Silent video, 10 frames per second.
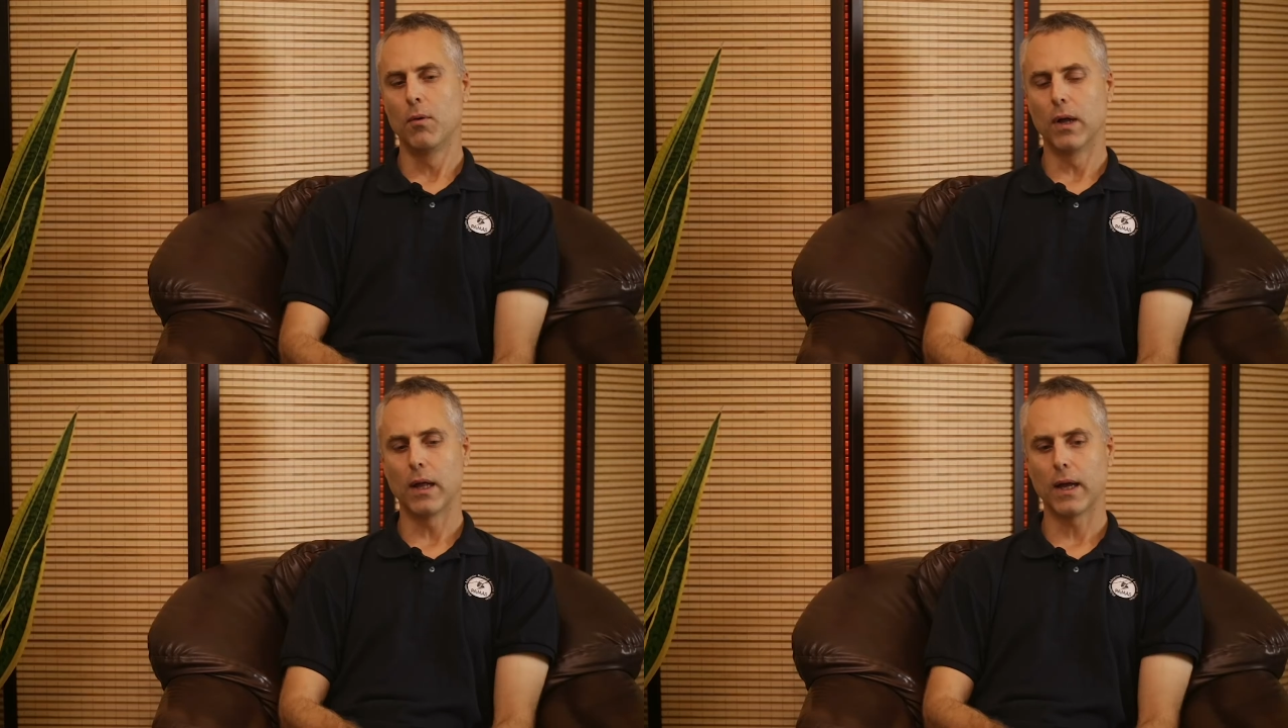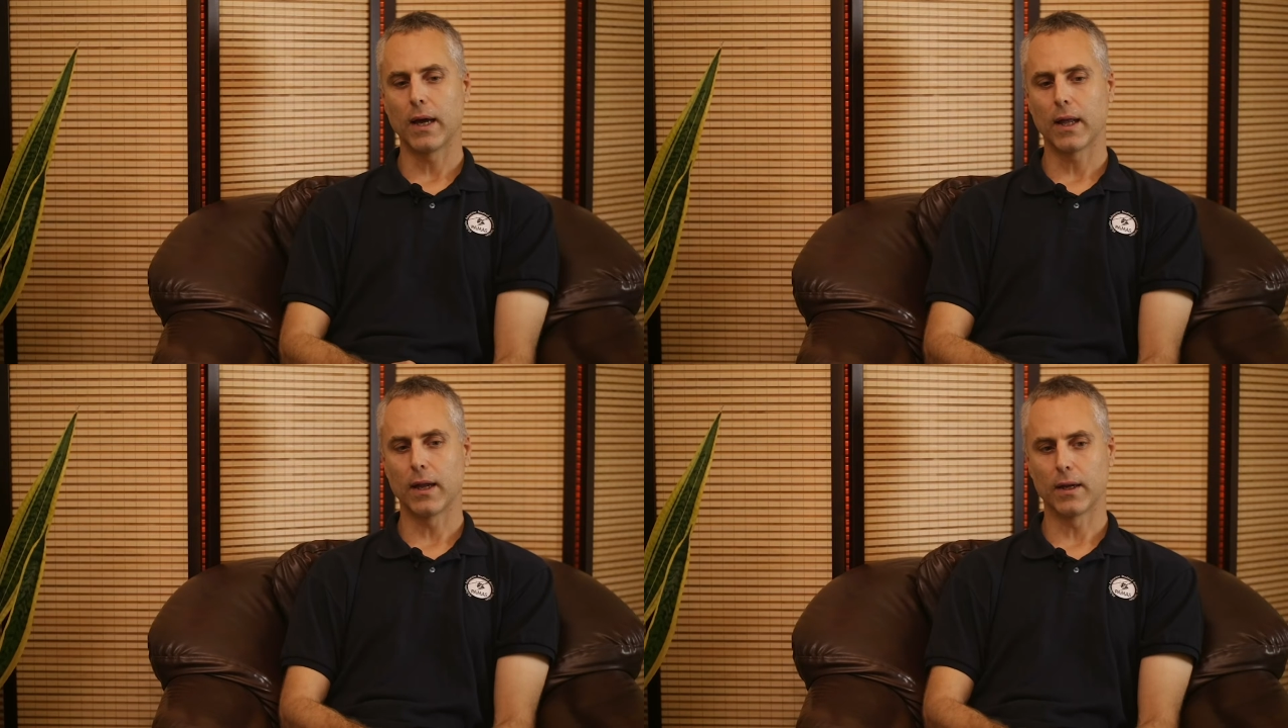Well, I
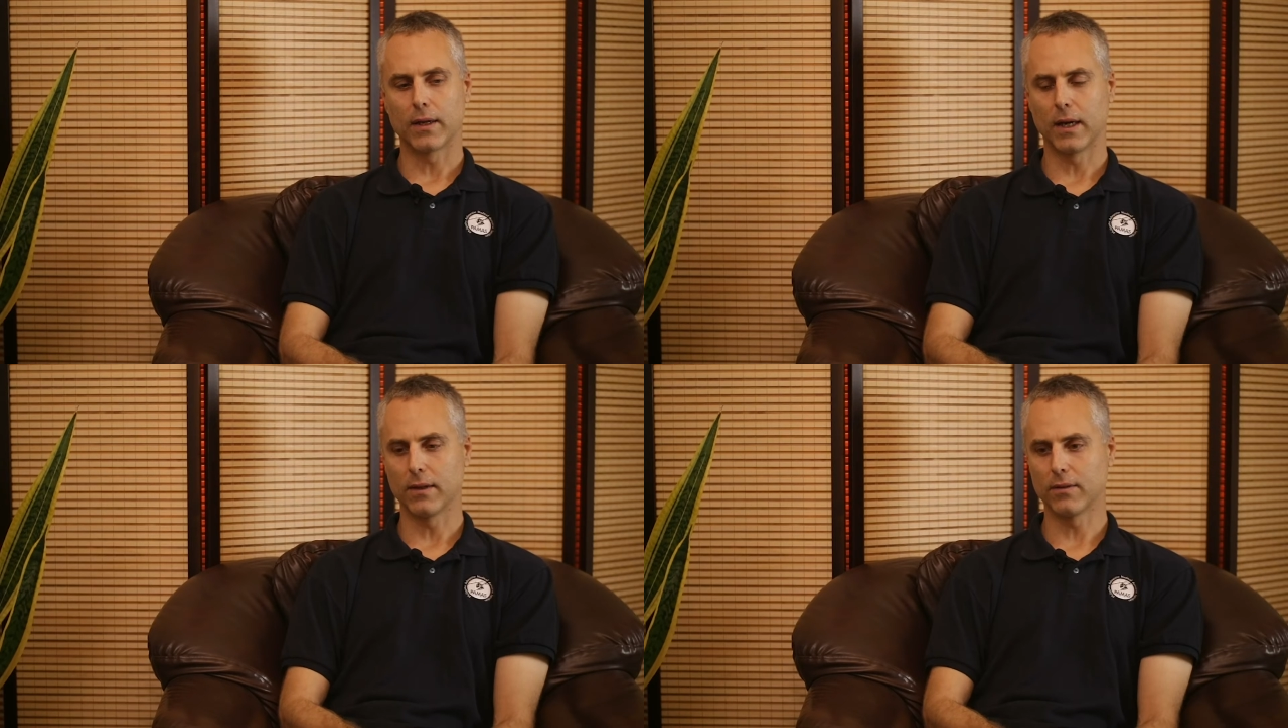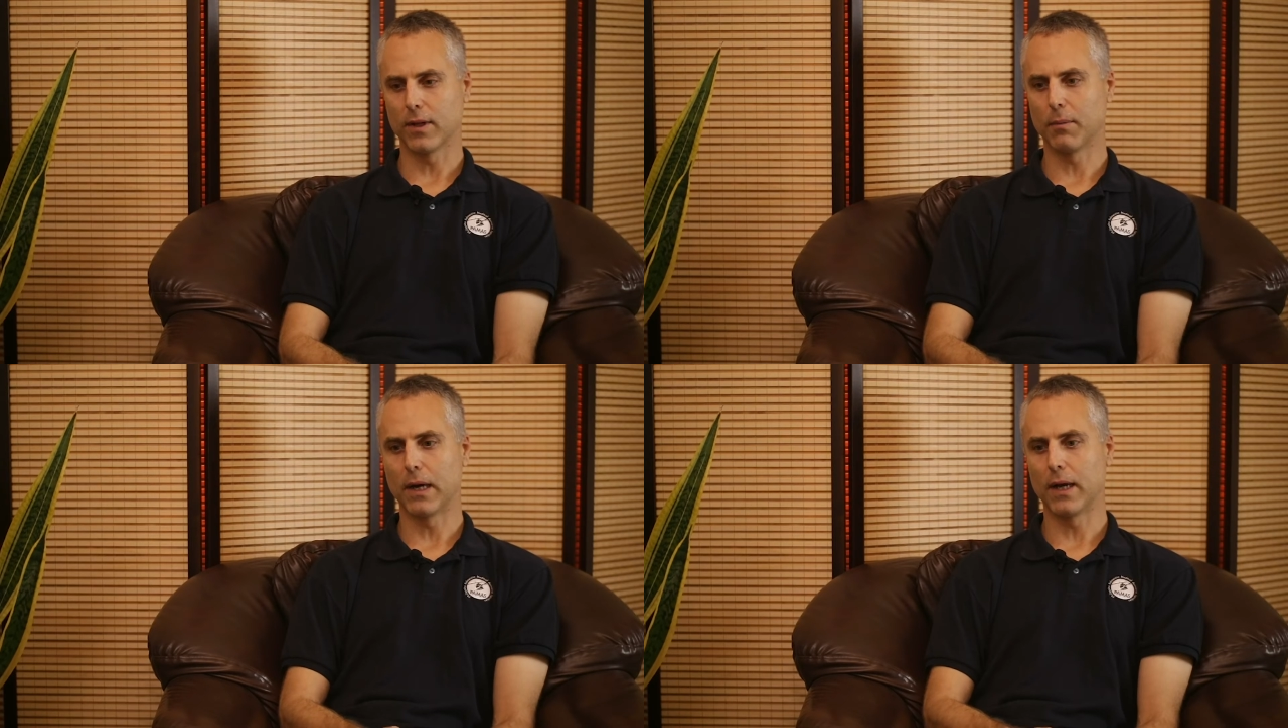had a cousin
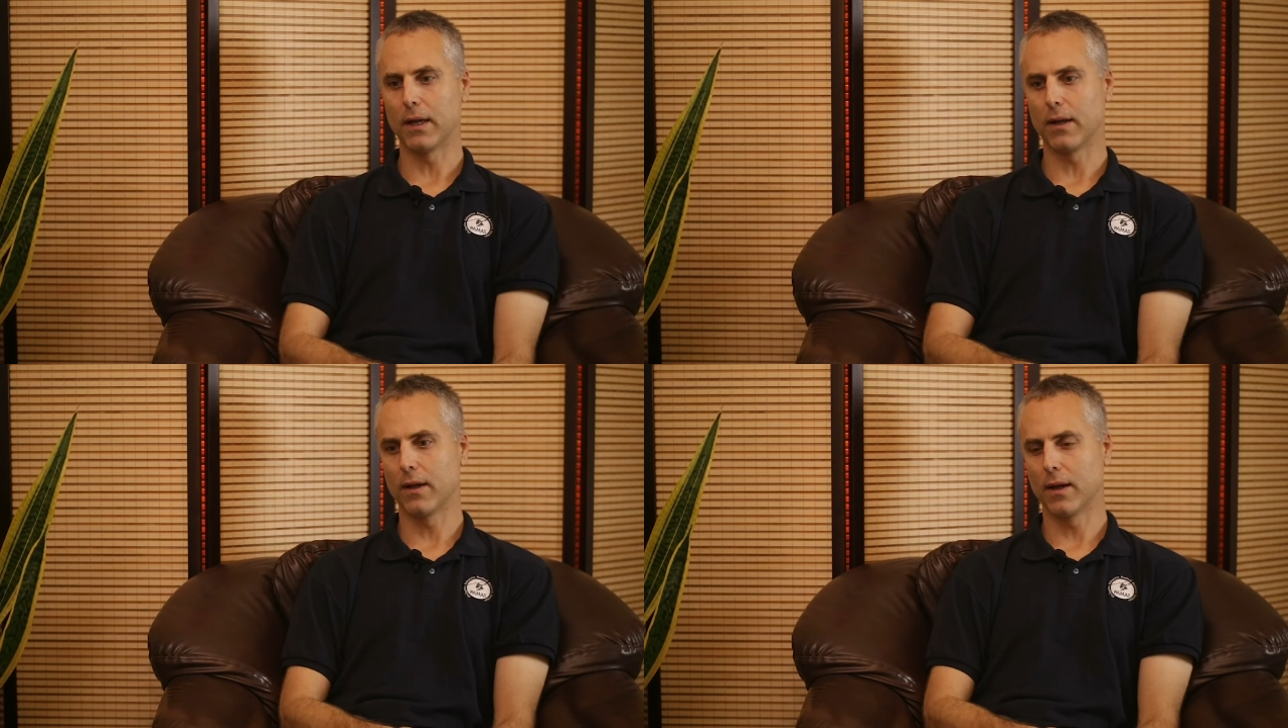of mine,